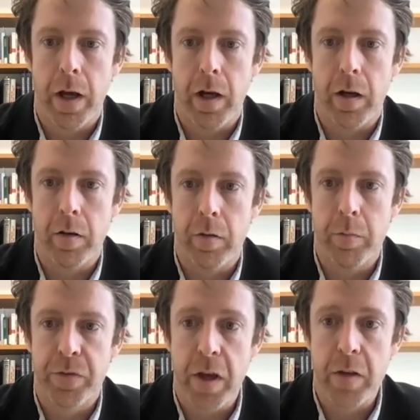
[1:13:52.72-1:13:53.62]
uh,
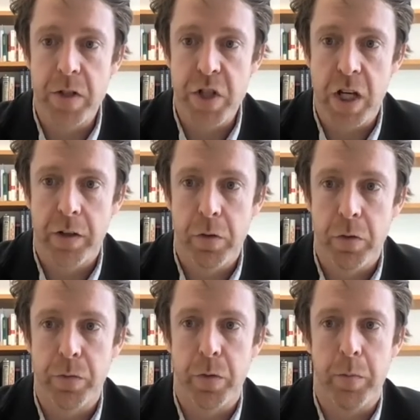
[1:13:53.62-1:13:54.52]
Mr. Enverjan,
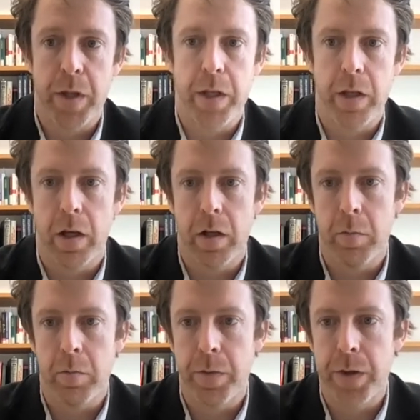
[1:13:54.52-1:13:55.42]
who's from the
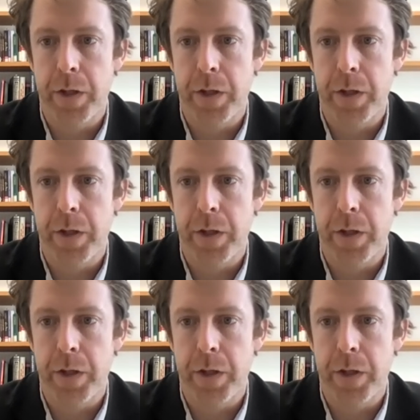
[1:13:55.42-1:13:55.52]
um,